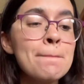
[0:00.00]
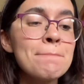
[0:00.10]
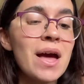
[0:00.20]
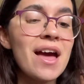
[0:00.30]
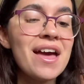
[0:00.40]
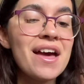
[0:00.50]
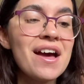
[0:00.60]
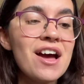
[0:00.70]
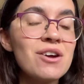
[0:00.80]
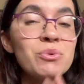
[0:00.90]

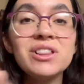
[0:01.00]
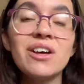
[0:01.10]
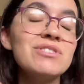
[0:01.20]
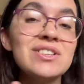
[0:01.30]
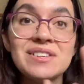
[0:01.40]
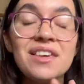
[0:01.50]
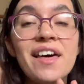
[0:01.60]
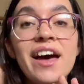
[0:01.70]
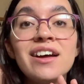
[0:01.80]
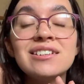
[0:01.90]
and we love to see
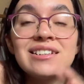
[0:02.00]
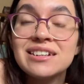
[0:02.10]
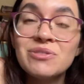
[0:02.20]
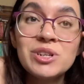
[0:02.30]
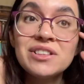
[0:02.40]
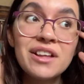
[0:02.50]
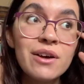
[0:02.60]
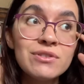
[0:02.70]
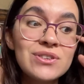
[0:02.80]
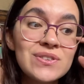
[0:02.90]
that. We
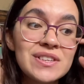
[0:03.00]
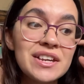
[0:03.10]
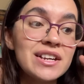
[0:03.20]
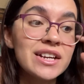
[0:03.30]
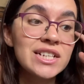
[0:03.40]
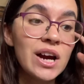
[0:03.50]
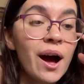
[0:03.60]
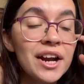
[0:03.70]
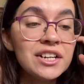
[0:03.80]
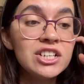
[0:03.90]
love to see a
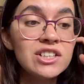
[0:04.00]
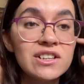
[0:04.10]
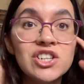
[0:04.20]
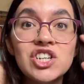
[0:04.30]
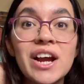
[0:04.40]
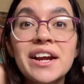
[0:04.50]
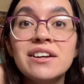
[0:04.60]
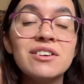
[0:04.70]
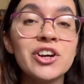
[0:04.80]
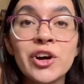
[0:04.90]
tiny
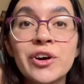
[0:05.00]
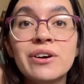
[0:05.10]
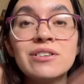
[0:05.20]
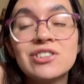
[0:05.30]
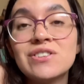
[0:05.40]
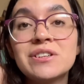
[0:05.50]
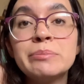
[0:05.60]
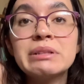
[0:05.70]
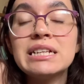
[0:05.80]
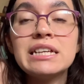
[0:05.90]
sunshine girl just
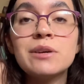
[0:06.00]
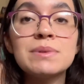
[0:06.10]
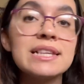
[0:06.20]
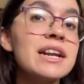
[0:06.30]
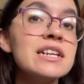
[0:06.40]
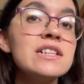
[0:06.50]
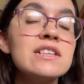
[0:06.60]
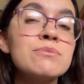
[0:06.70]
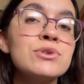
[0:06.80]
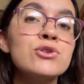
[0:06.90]
completely upsetting
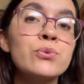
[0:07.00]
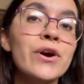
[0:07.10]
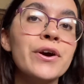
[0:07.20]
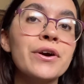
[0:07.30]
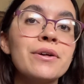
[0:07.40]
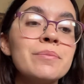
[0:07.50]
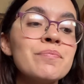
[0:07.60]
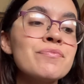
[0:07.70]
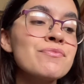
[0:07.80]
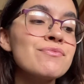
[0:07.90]
someone's world.
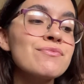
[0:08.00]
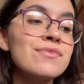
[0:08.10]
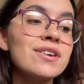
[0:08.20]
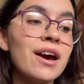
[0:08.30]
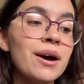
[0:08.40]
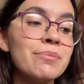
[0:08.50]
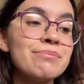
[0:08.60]
Yeah.